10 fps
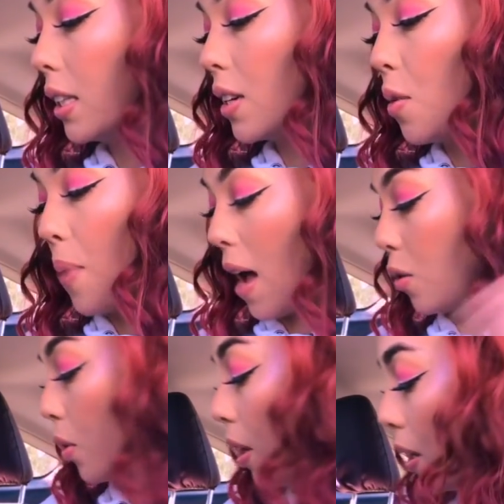a little
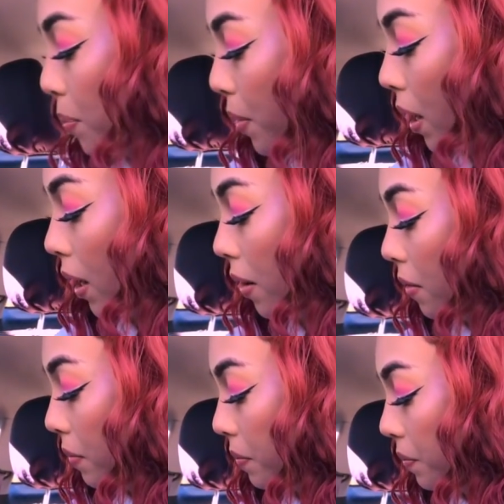backwood, but
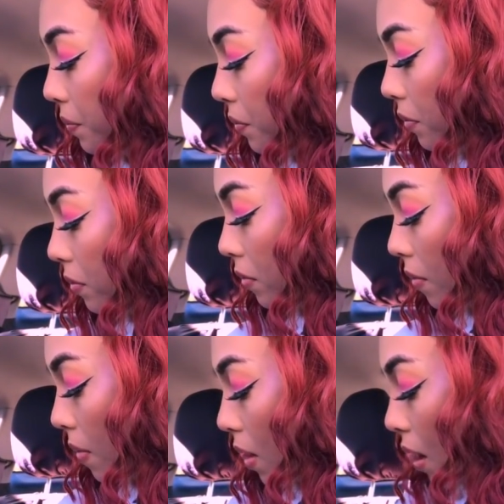
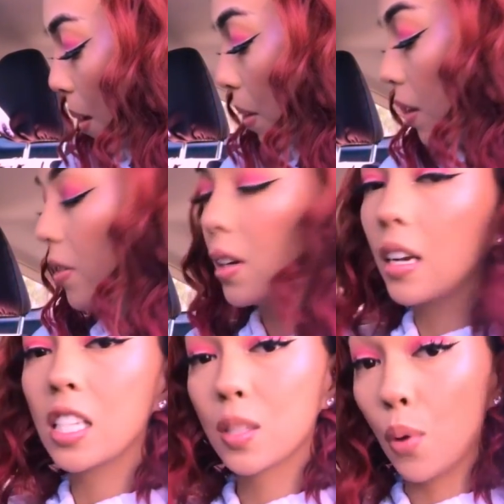I'm not even
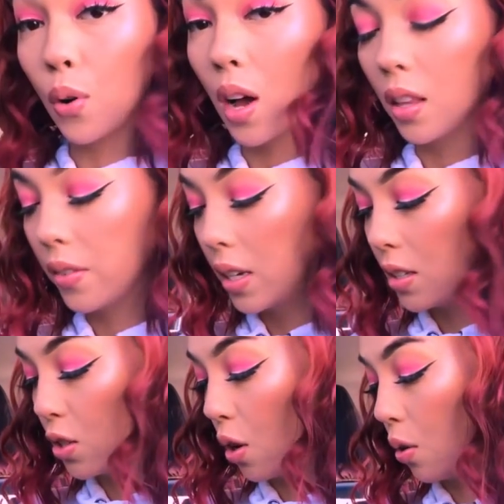gonna smoke all of
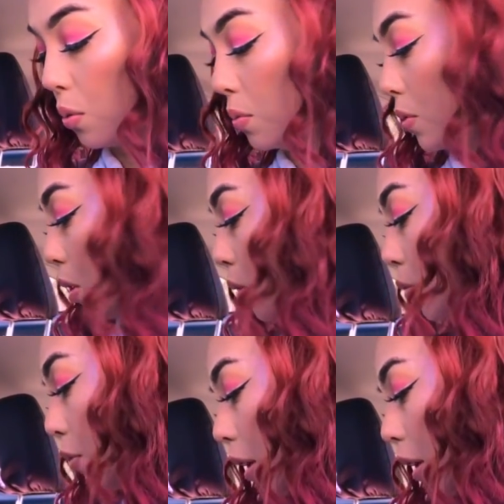it, so don't